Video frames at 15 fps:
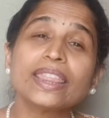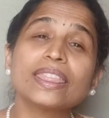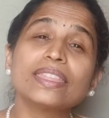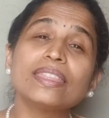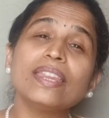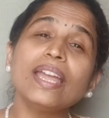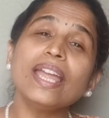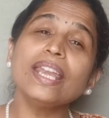
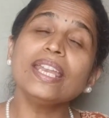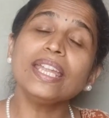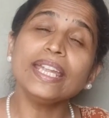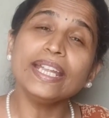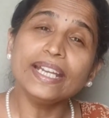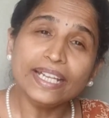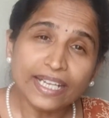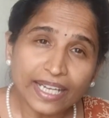then
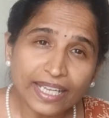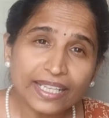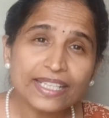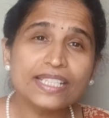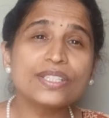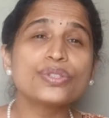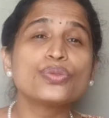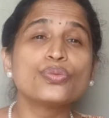it
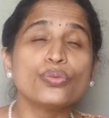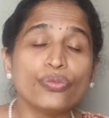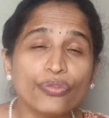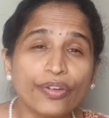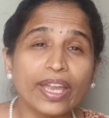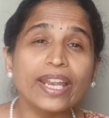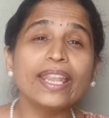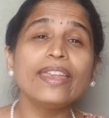is
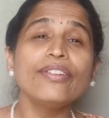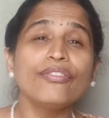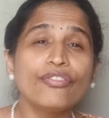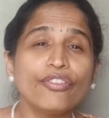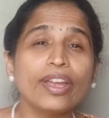very,